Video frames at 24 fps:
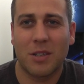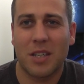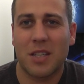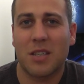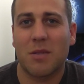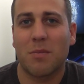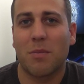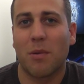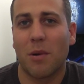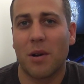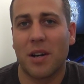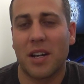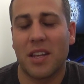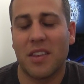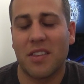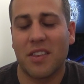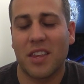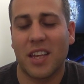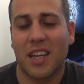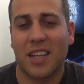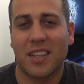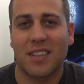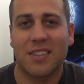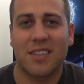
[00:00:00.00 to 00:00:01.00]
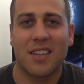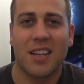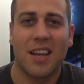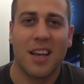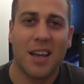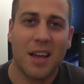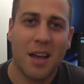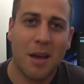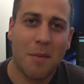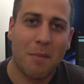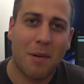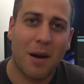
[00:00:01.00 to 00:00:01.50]
disappointing things,
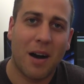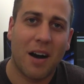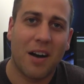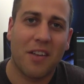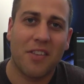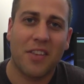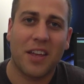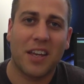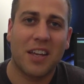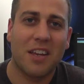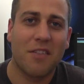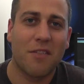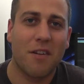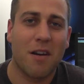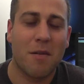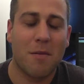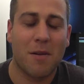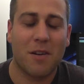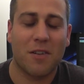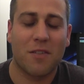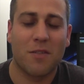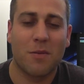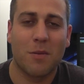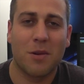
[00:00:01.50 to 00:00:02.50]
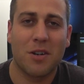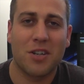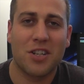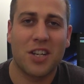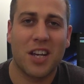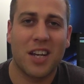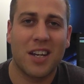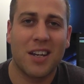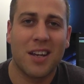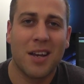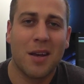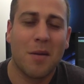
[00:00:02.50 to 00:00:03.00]
but thank you very much for
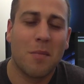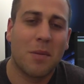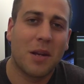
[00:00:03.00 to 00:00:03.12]
watching.